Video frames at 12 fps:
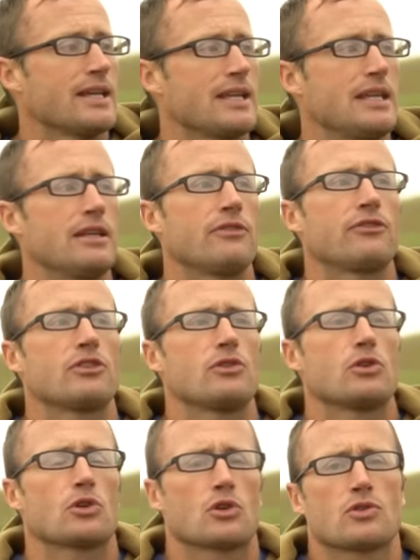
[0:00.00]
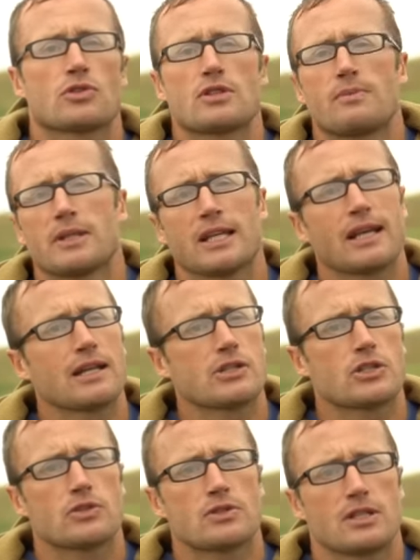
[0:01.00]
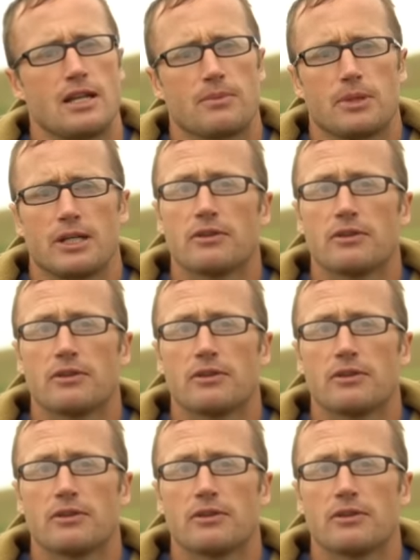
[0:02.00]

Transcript: If you're someone that kind of shoots a number